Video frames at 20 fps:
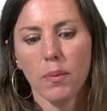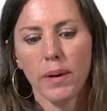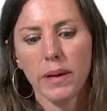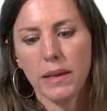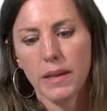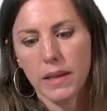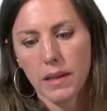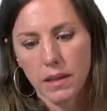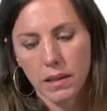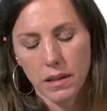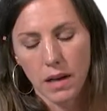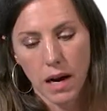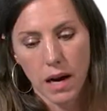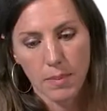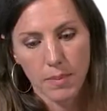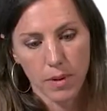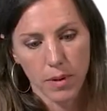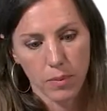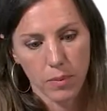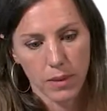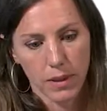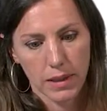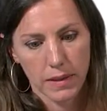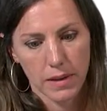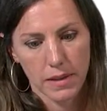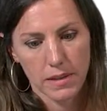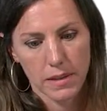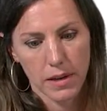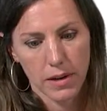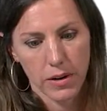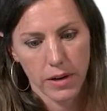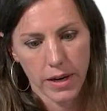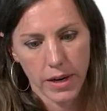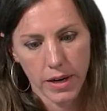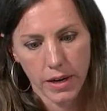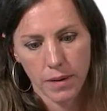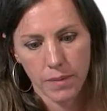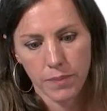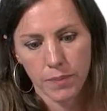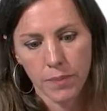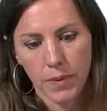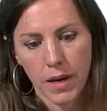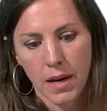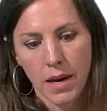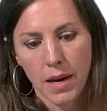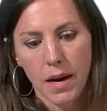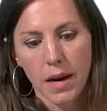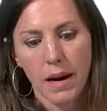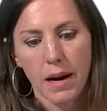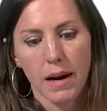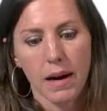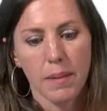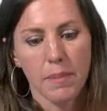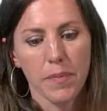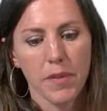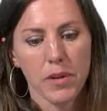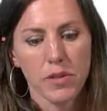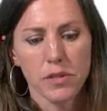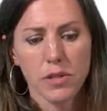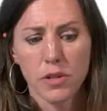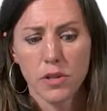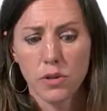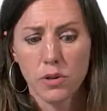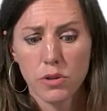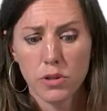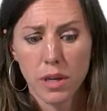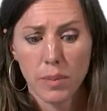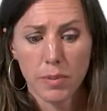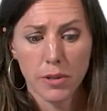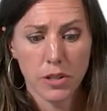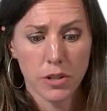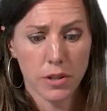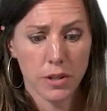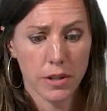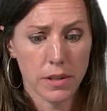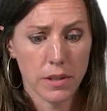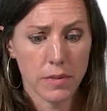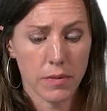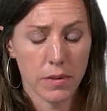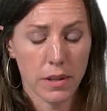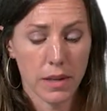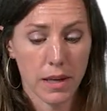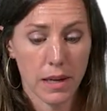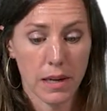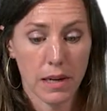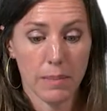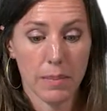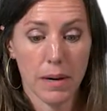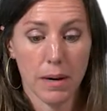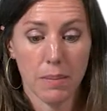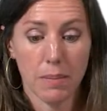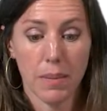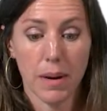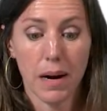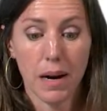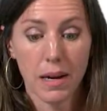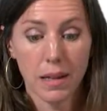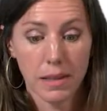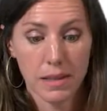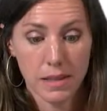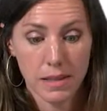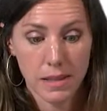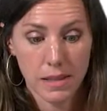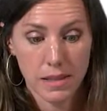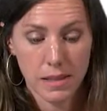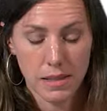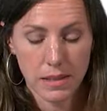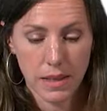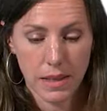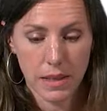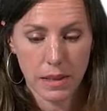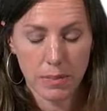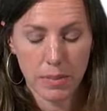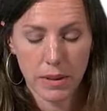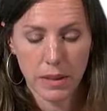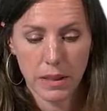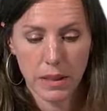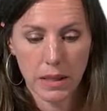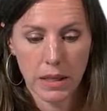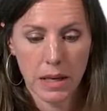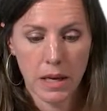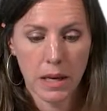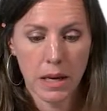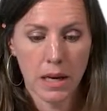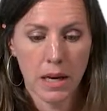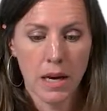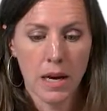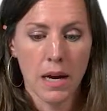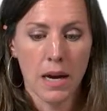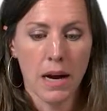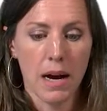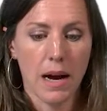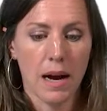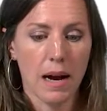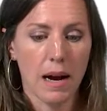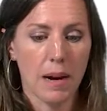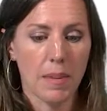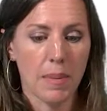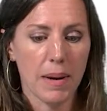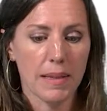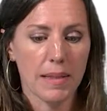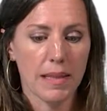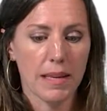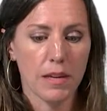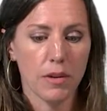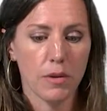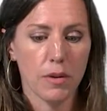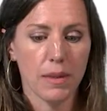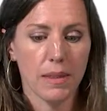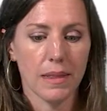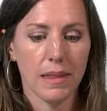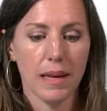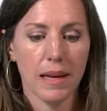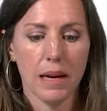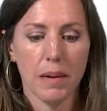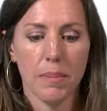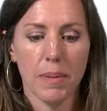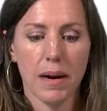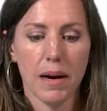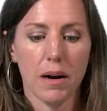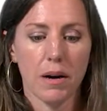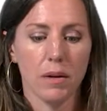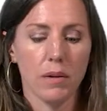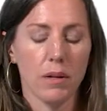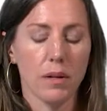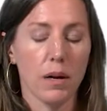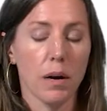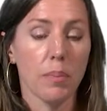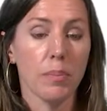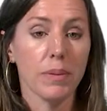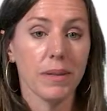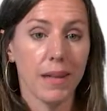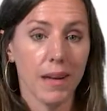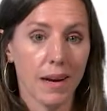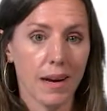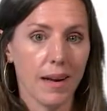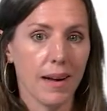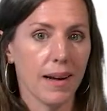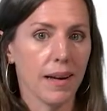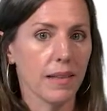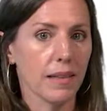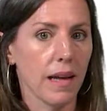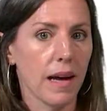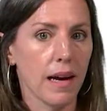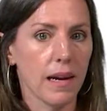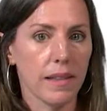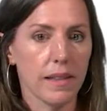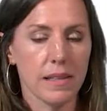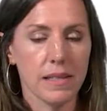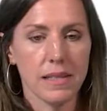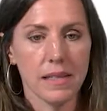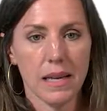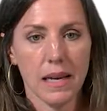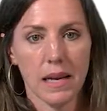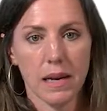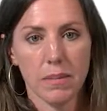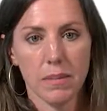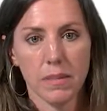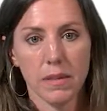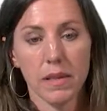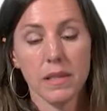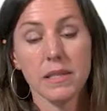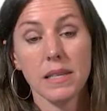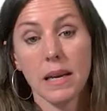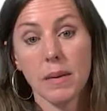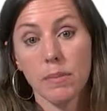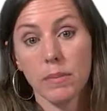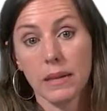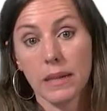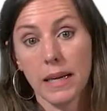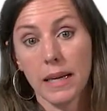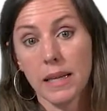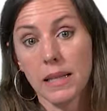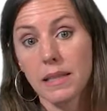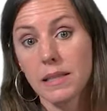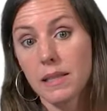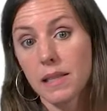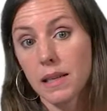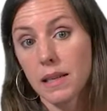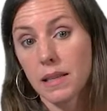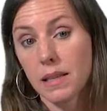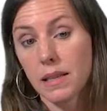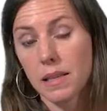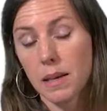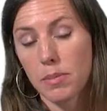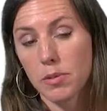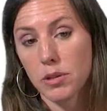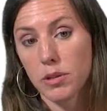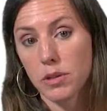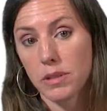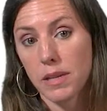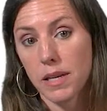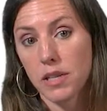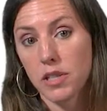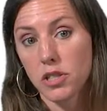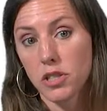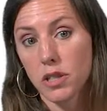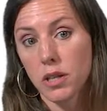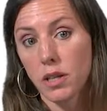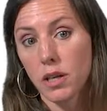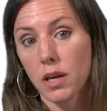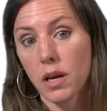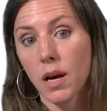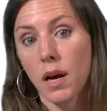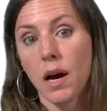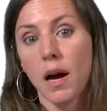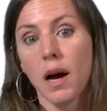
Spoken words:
we need a lot more work in this area. There's huge opportunities for thinking about policy sustainability. I think you can think about applying a lot of the same lens and conceptualization